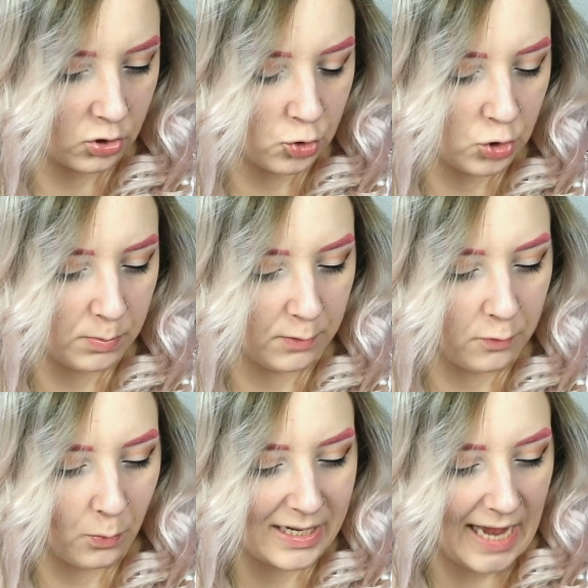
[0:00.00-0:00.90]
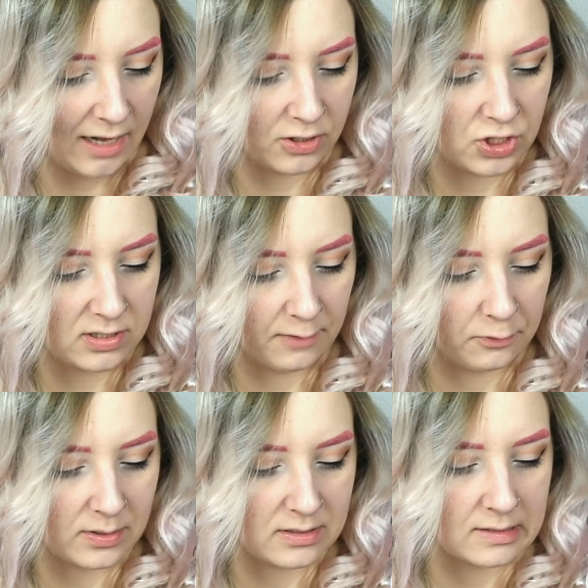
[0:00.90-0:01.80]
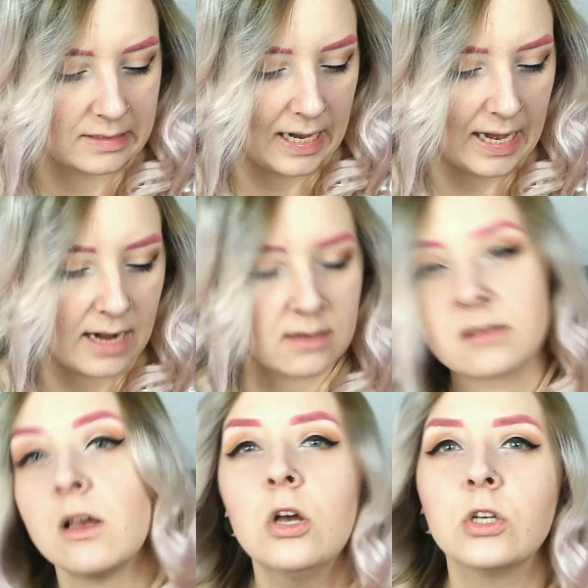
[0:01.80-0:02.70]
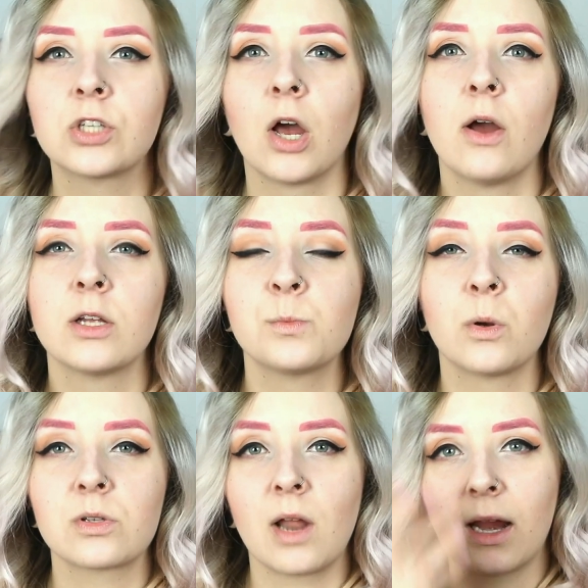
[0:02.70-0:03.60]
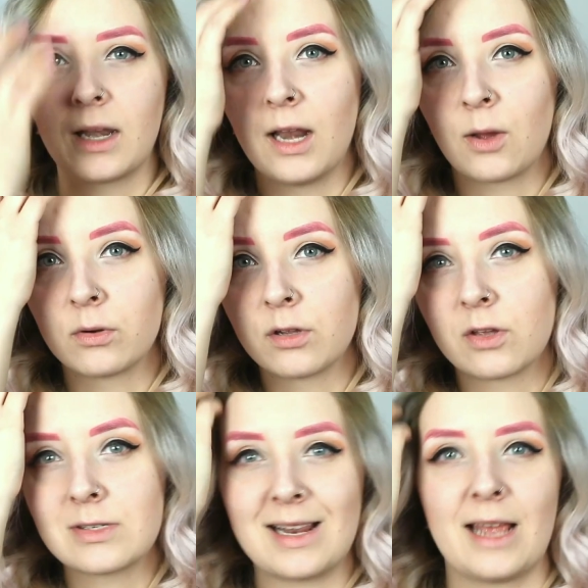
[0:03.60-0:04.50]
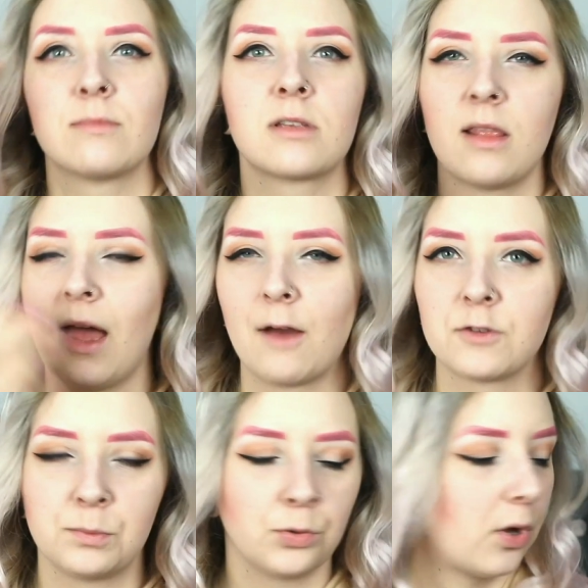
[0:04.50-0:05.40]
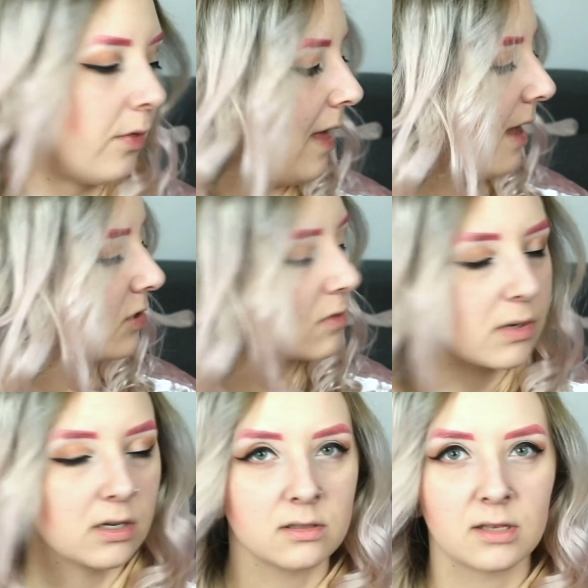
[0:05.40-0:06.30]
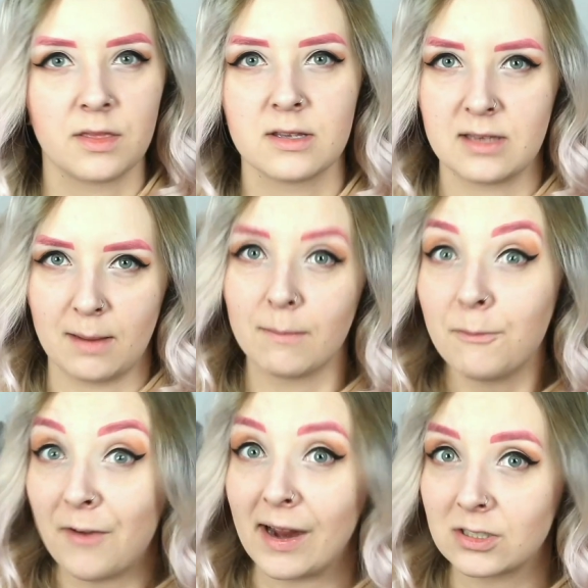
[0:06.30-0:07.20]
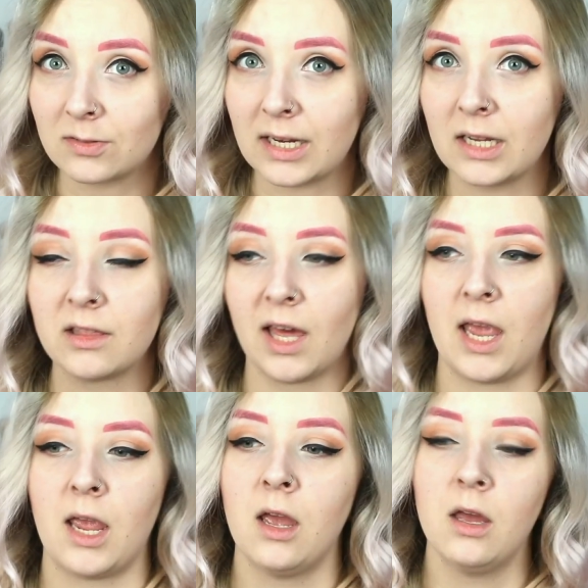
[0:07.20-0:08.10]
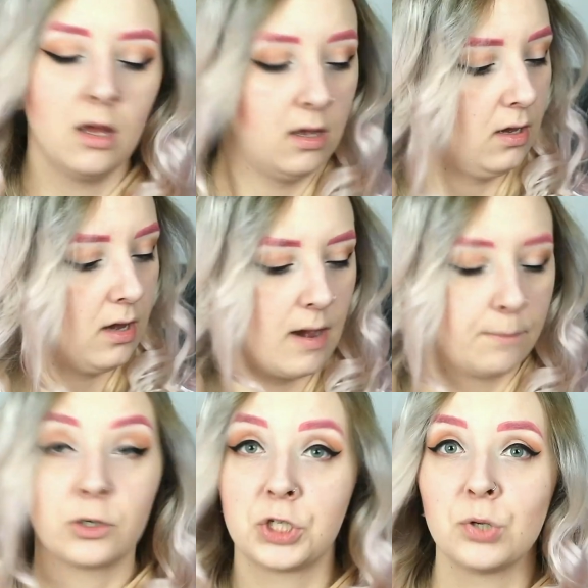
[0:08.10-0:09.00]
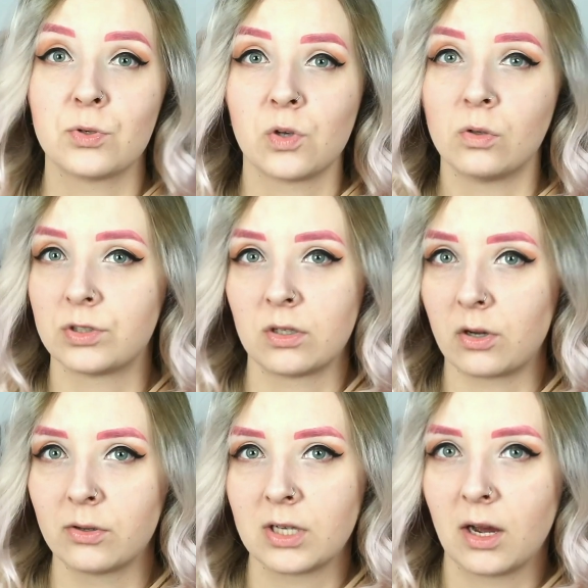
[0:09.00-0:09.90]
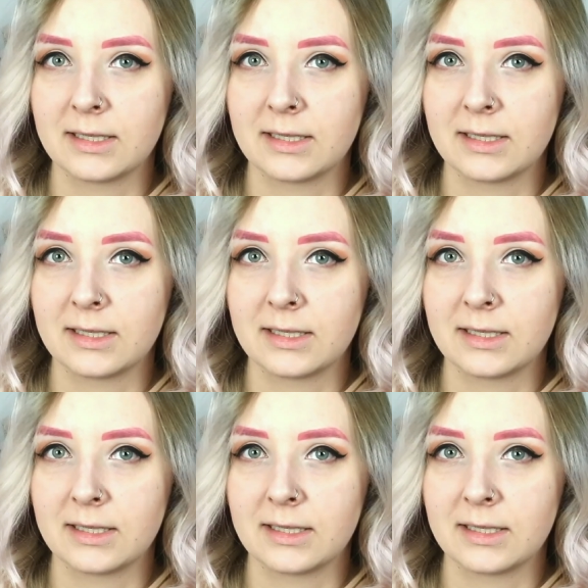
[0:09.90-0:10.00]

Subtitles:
not suitable for wheat allergy sufferers and celiacs. So it's most likely like one of those claims that they have to put on there just because in the same factory they produce also gluten